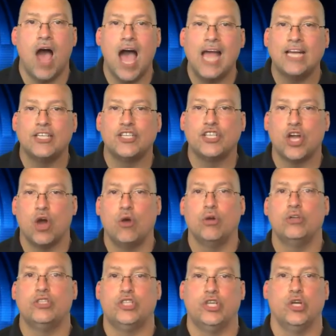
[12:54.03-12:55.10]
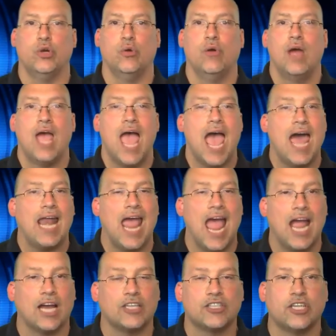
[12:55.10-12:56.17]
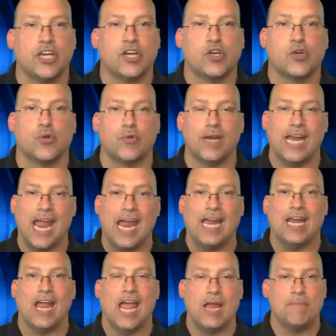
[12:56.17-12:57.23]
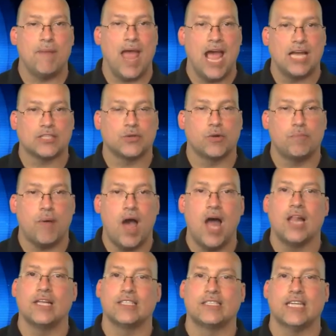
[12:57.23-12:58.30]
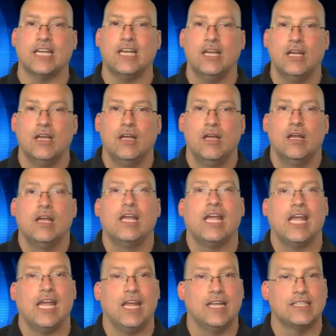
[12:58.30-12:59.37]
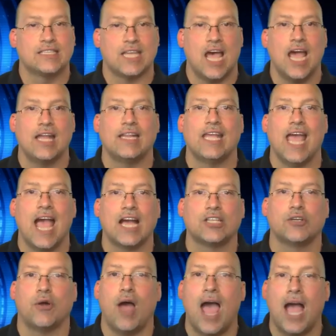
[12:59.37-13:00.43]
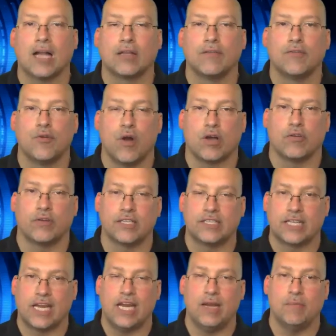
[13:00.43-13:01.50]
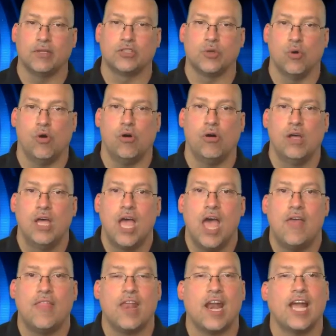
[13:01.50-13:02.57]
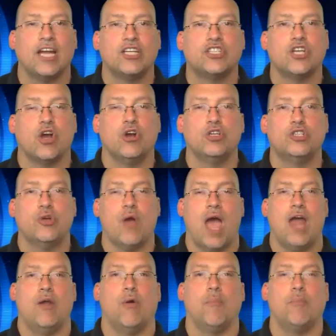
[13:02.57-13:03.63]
I showed you how to actually create a password policy inside the actual Active Directory schema tool, and then I showed you how to